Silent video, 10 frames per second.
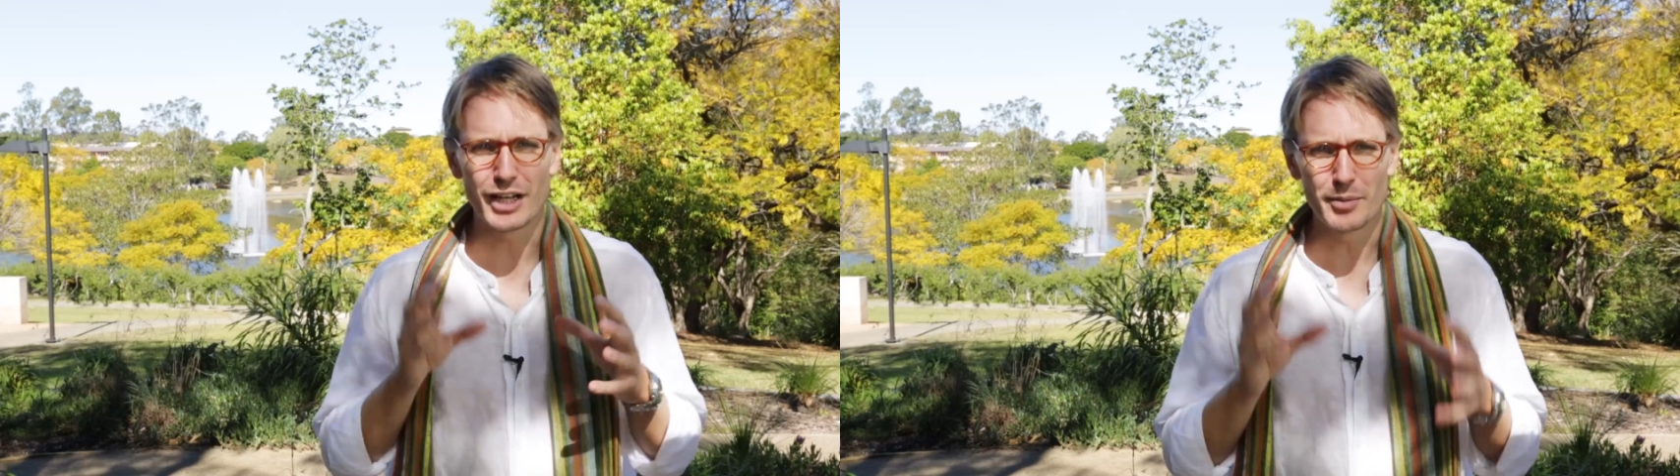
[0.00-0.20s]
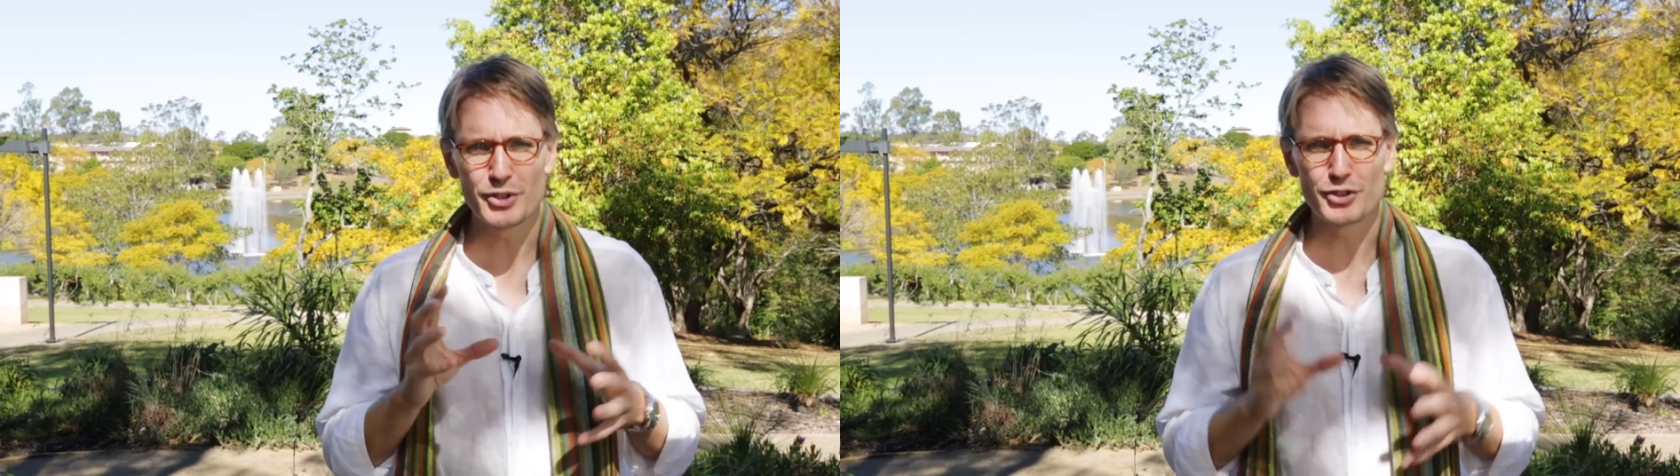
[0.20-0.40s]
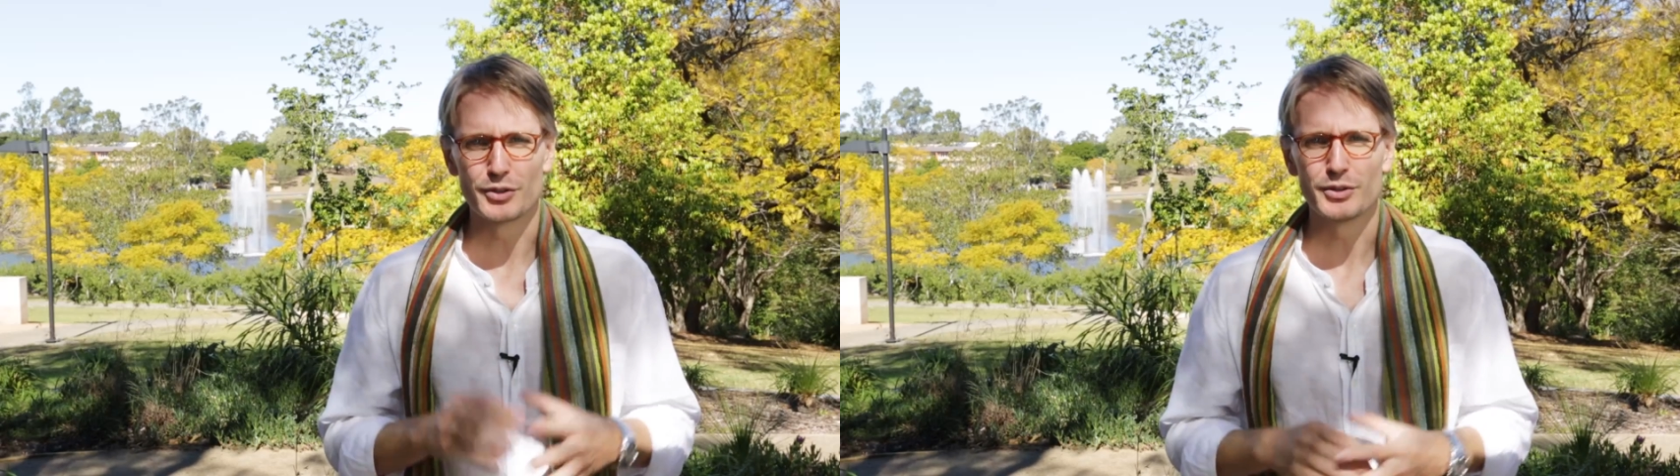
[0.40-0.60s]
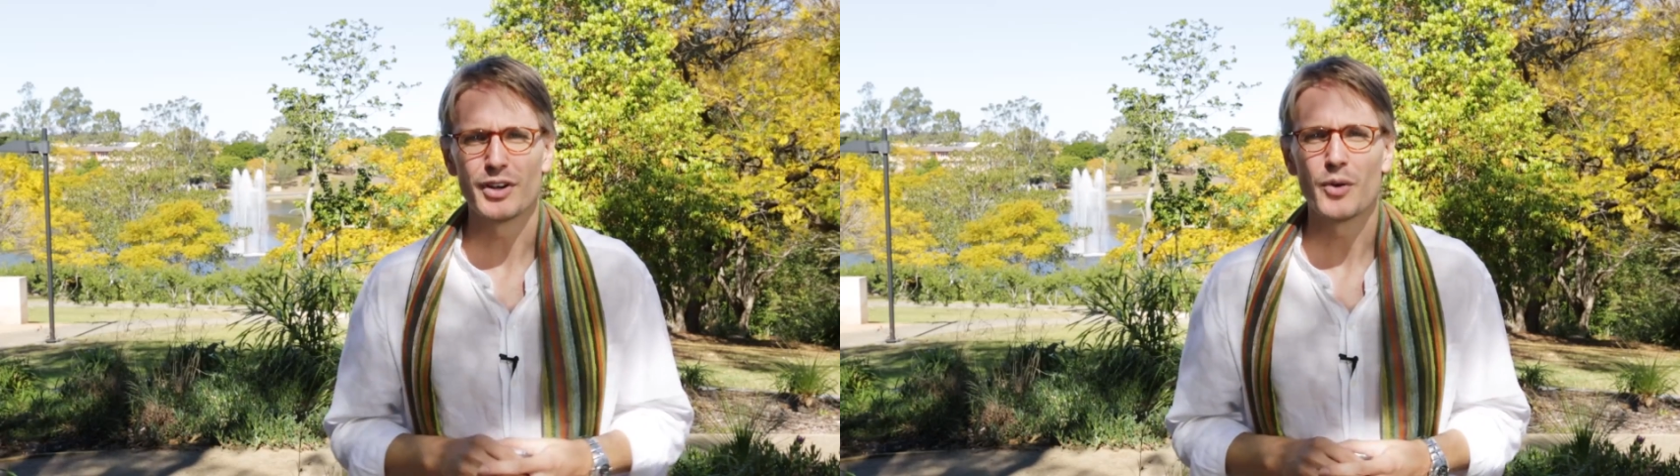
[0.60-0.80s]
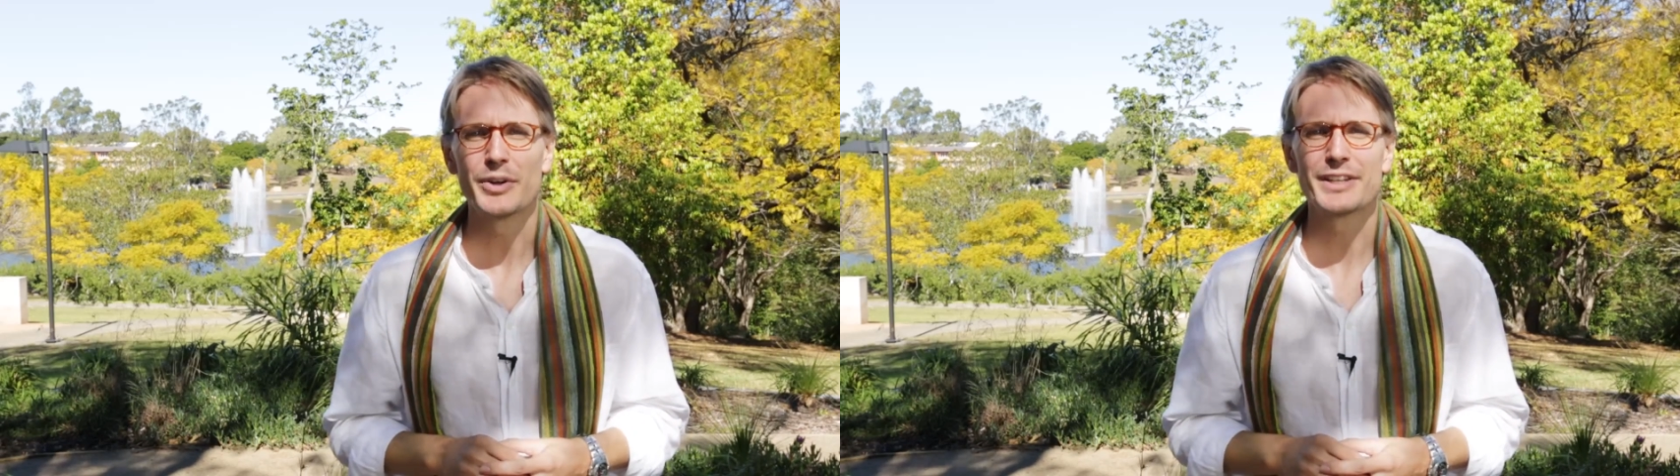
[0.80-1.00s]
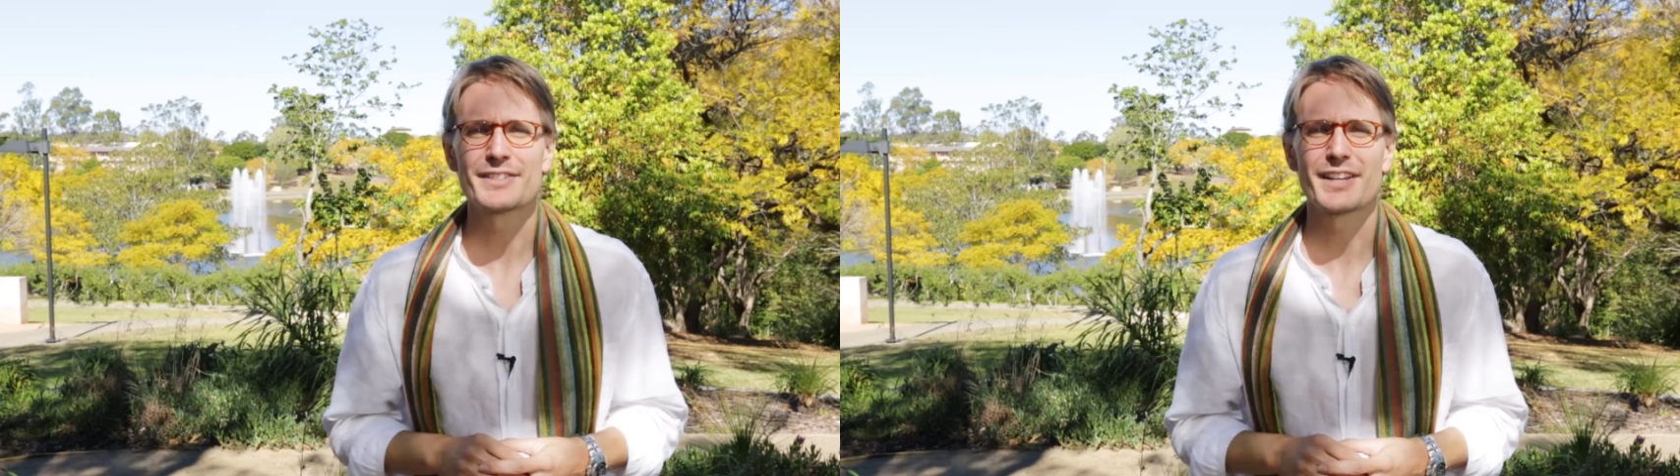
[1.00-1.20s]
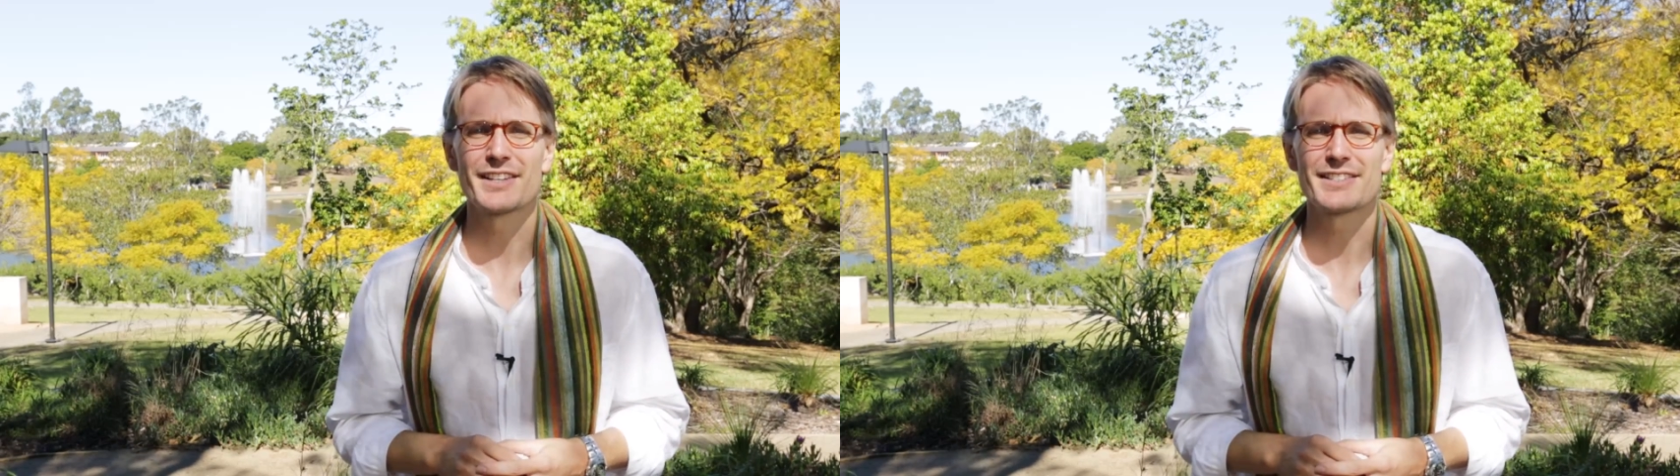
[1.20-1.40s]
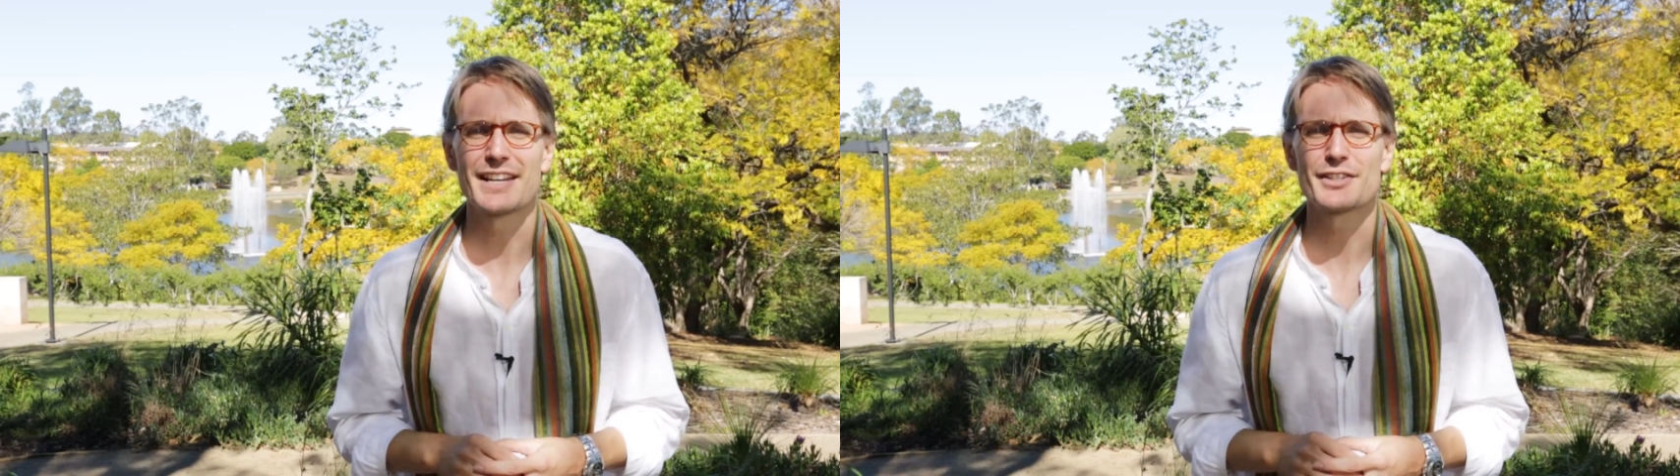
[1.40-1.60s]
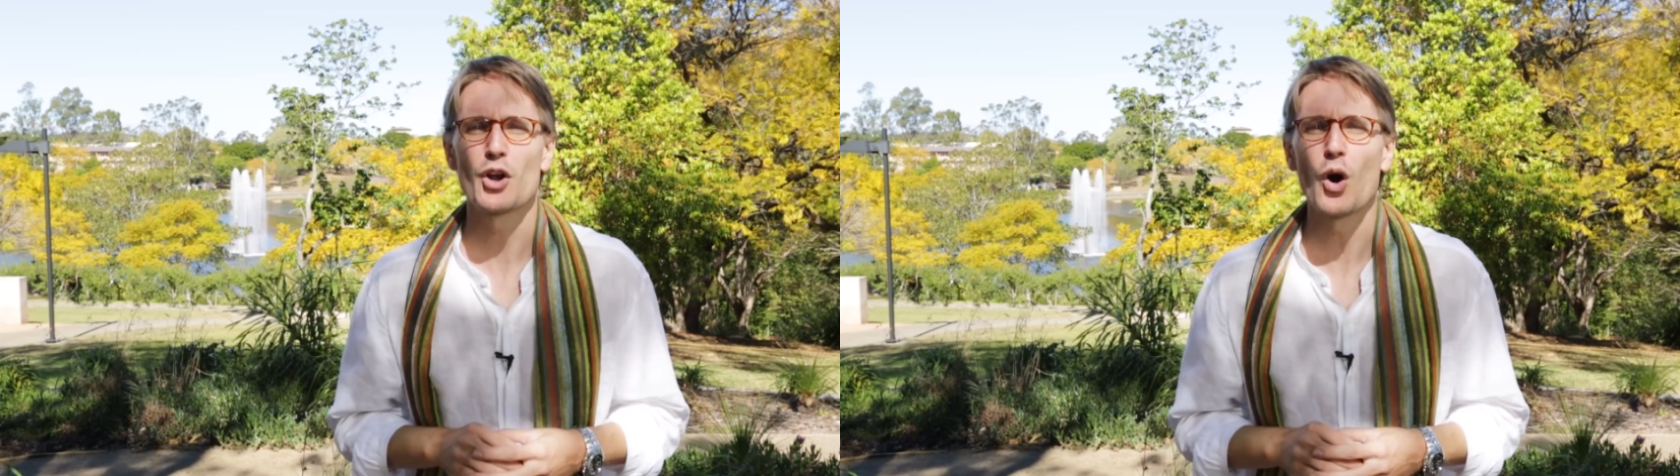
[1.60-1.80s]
Gummingurru, we discussed has an